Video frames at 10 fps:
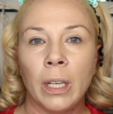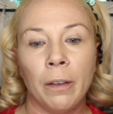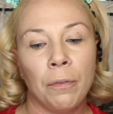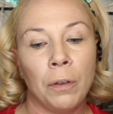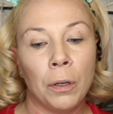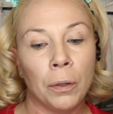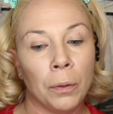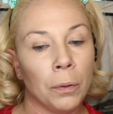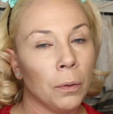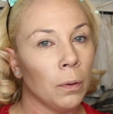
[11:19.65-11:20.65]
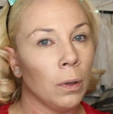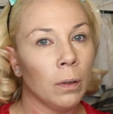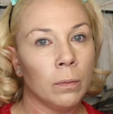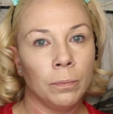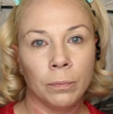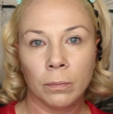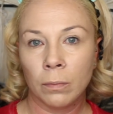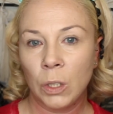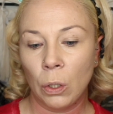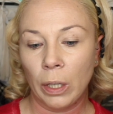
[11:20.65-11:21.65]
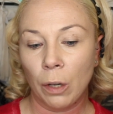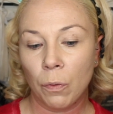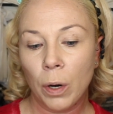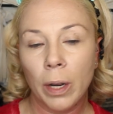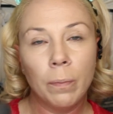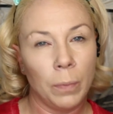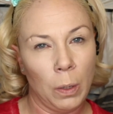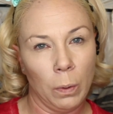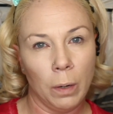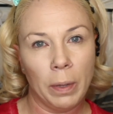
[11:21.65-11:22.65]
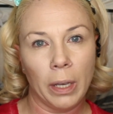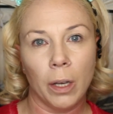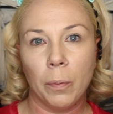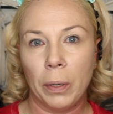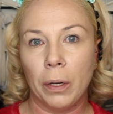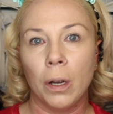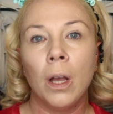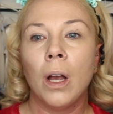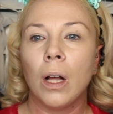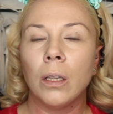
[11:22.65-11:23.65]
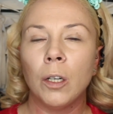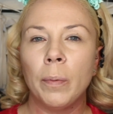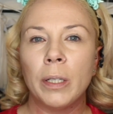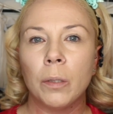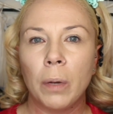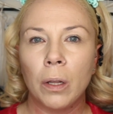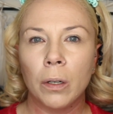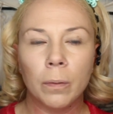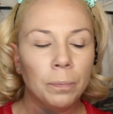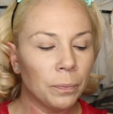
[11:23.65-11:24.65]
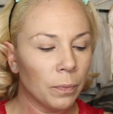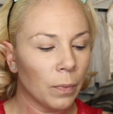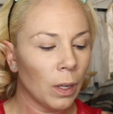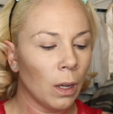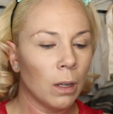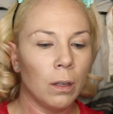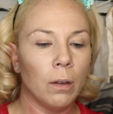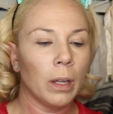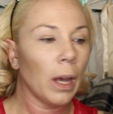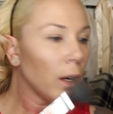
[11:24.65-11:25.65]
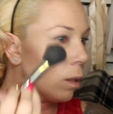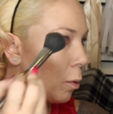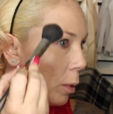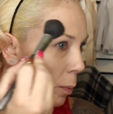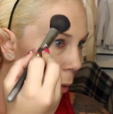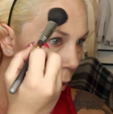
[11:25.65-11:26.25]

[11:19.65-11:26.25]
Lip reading: If you don't like your forehead, you want to make it appear a little bit smaller, you can add a little bit of